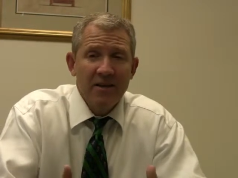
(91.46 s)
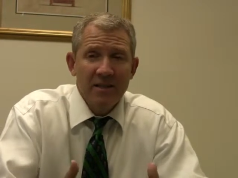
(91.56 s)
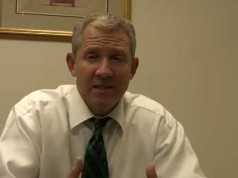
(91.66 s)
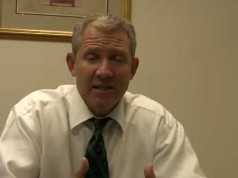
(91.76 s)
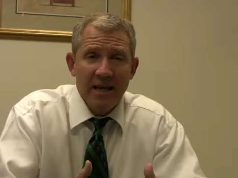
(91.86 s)

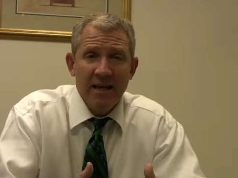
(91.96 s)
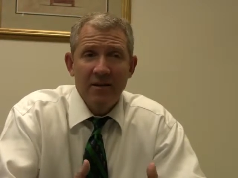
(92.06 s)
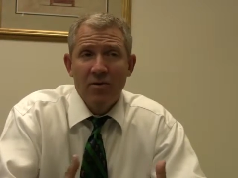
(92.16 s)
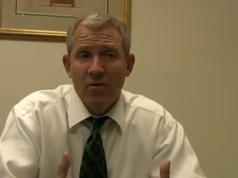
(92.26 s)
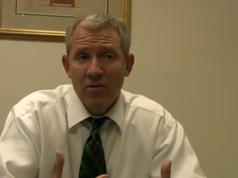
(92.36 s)
state
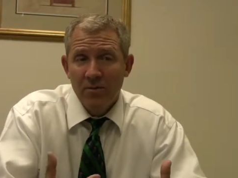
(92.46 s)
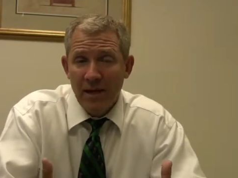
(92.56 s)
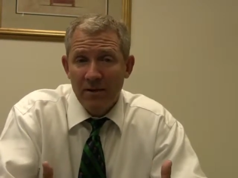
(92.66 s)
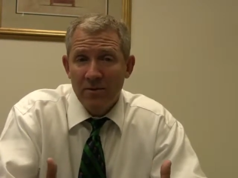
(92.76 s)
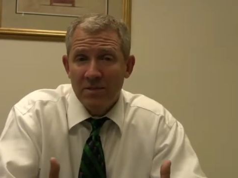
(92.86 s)
or the
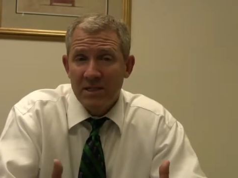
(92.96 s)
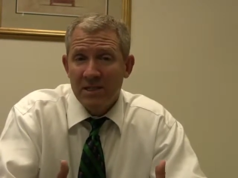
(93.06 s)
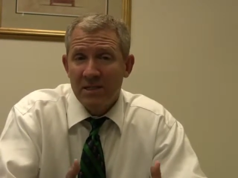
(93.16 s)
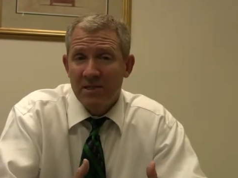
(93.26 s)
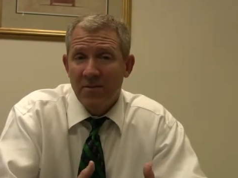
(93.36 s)
bankruptcy
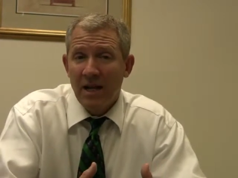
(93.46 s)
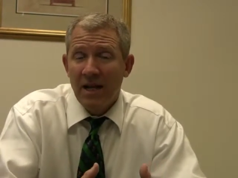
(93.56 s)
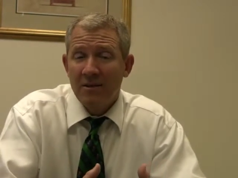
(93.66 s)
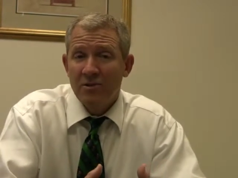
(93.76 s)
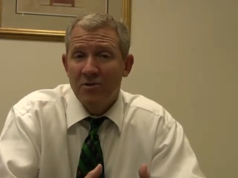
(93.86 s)
system allows